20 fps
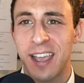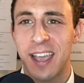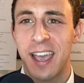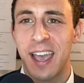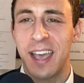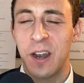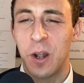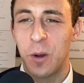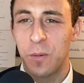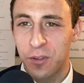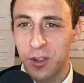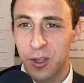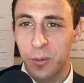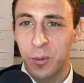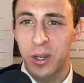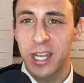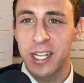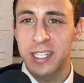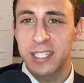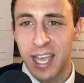And hopefully we'll
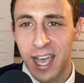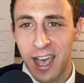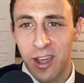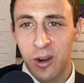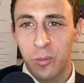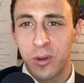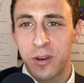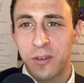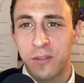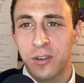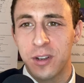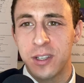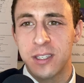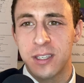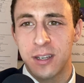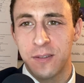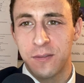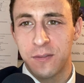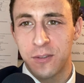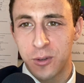get to how to win friends
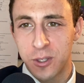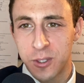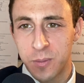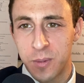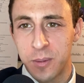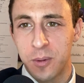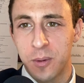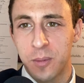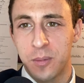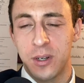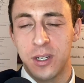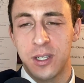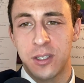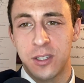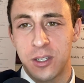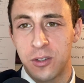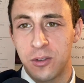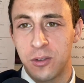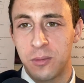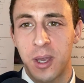and influence people pretty
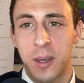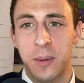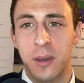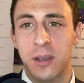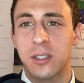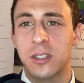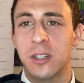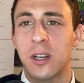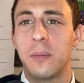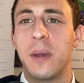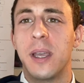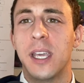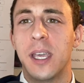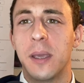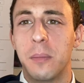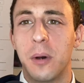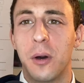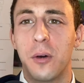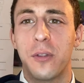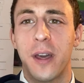soon. Maybe I'll start making
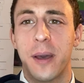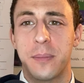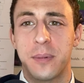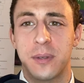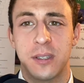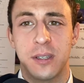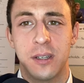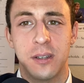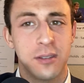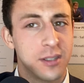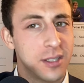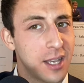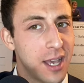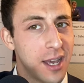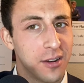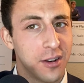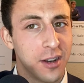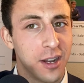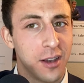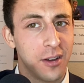both episodes. I
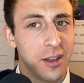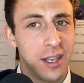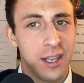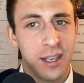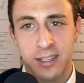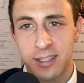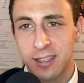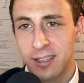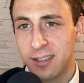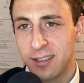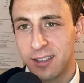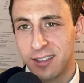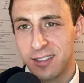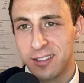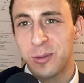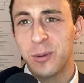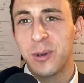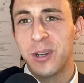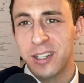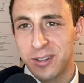don't know.
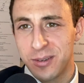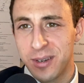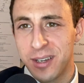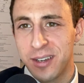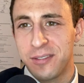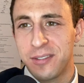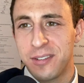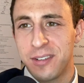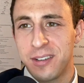2012.